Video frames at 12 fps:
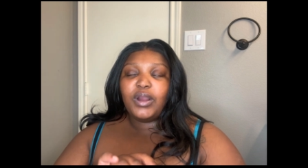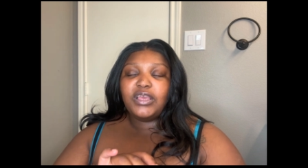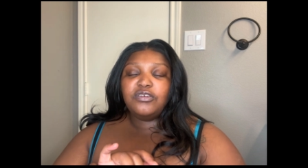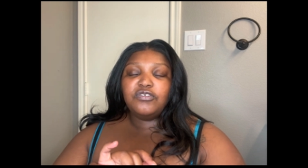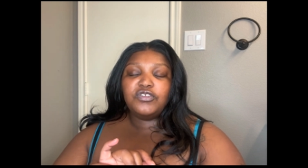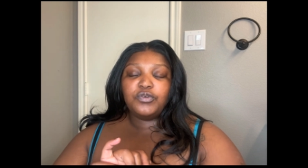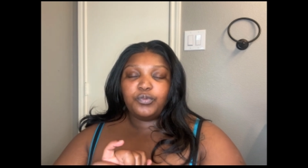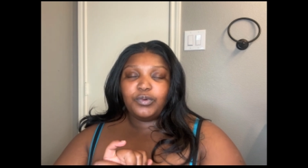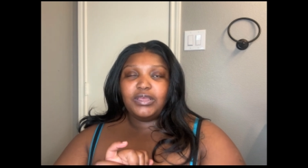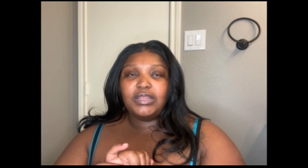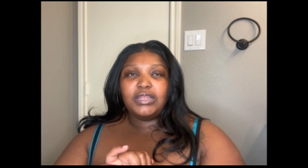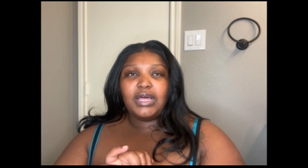used to
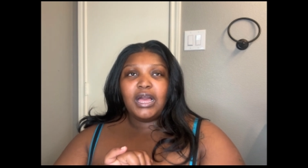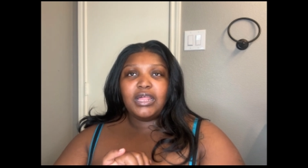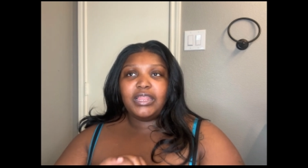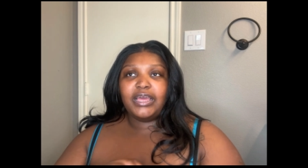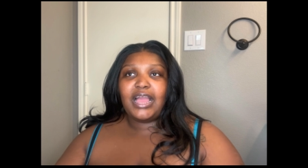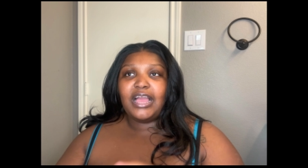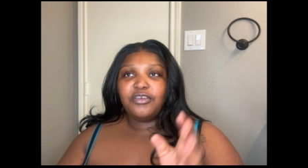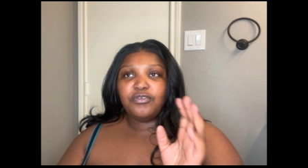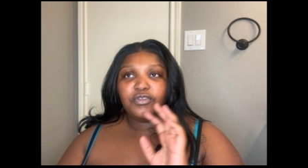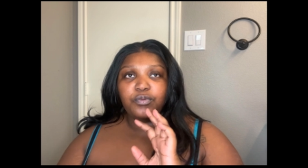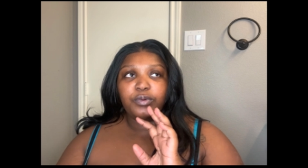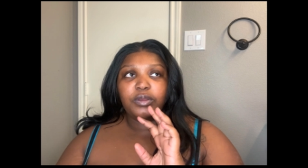read a lot. Like I used
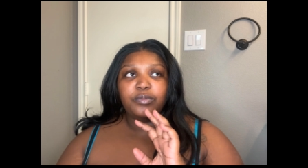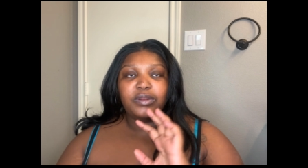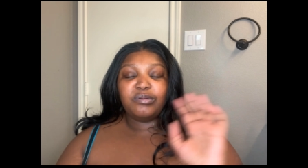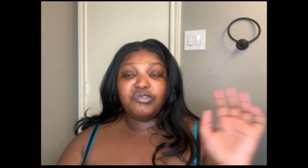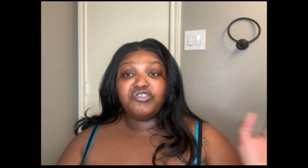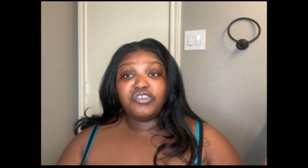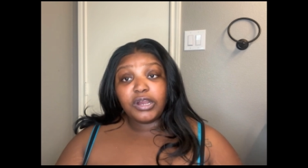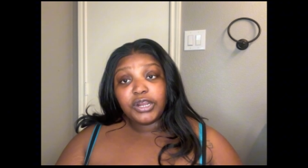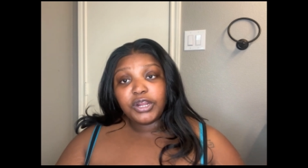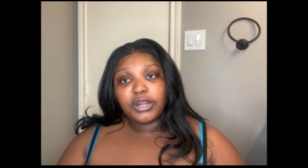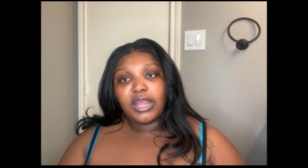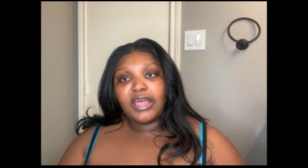to read when I was
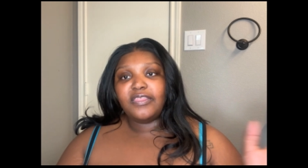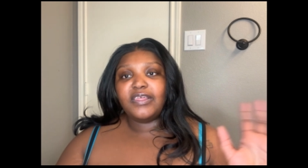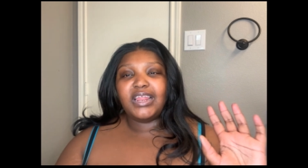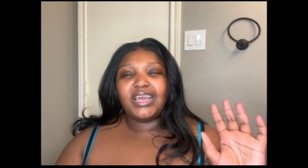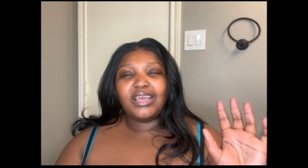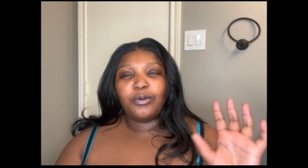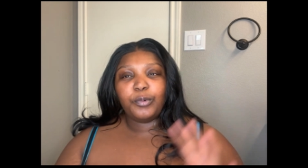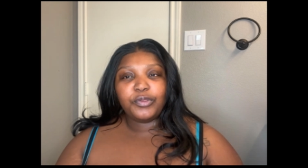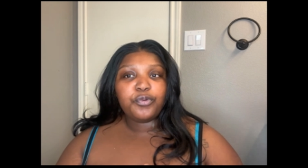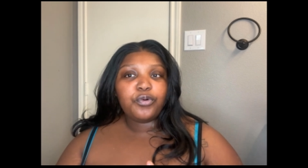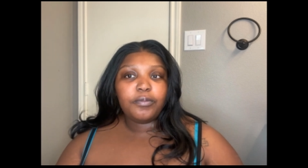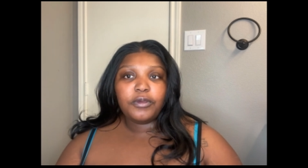younger, and then I went
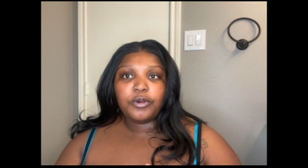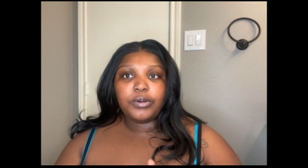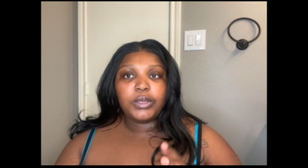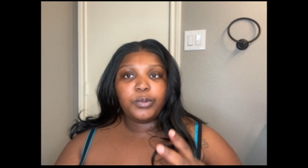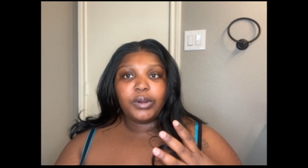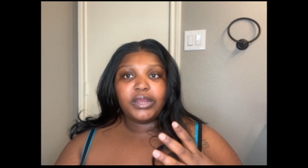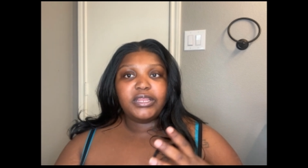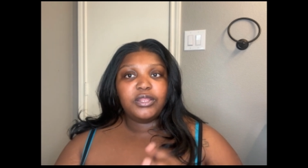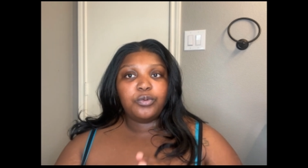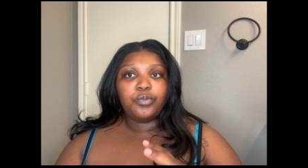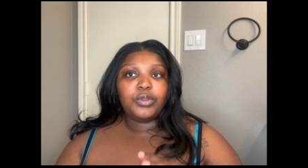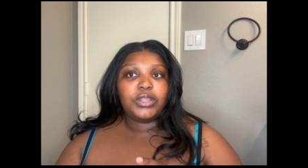through a period where I
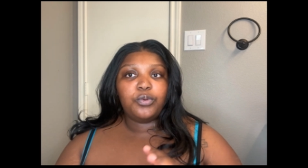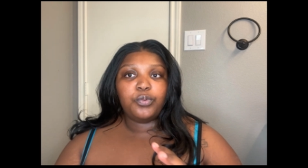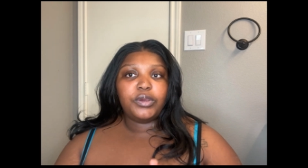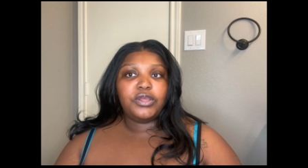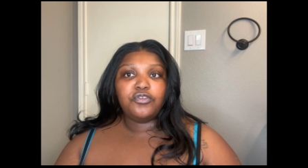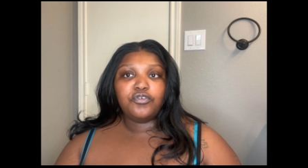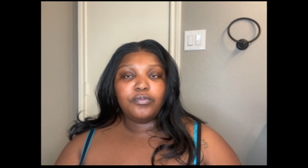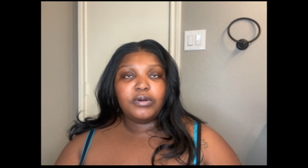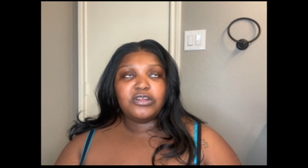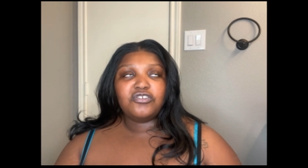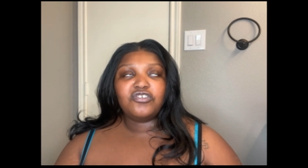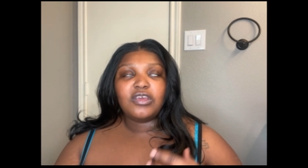didn't really read too
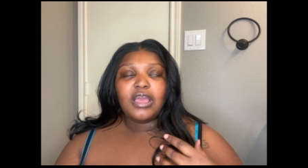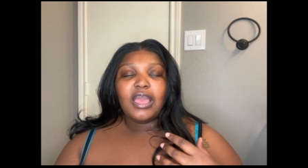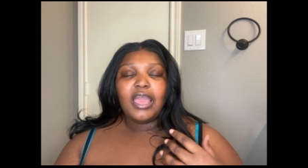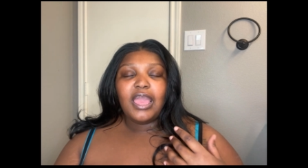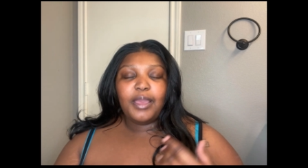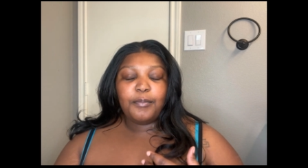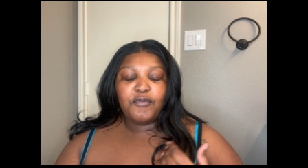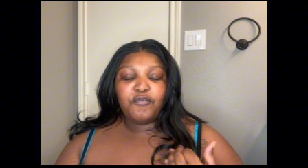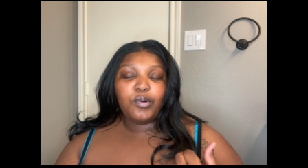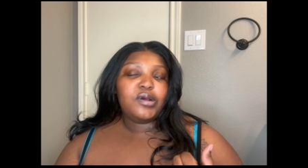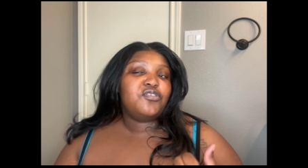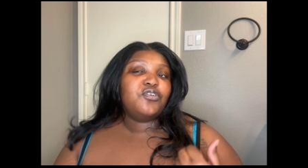much. And
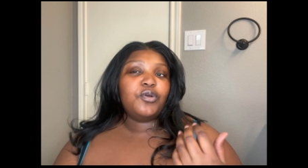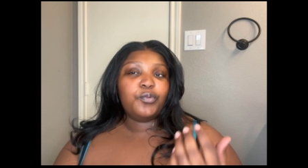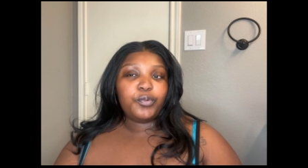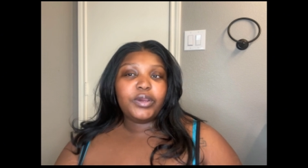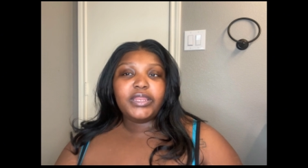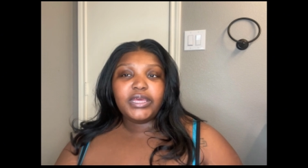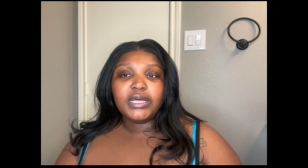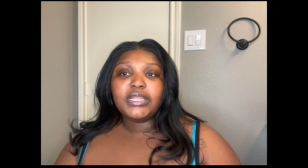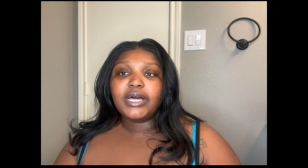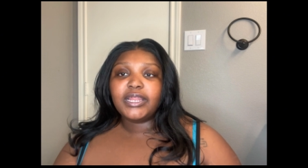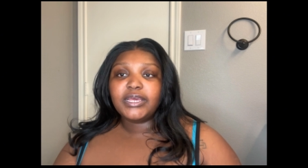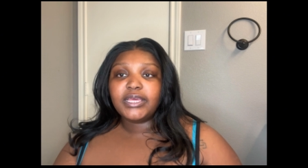before I started reading a
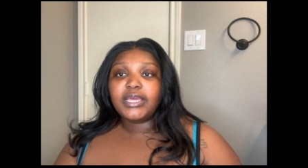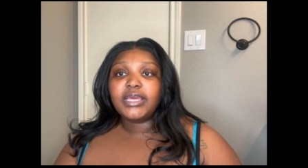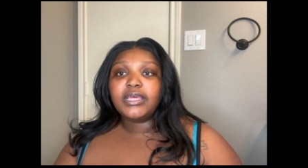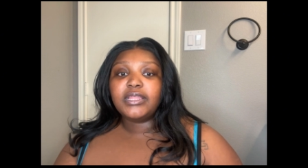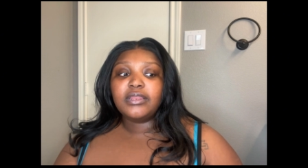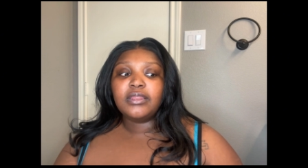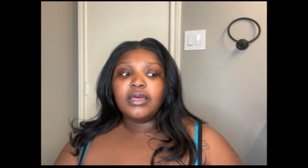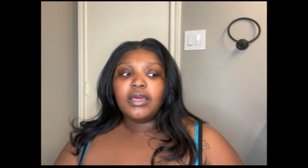lot again,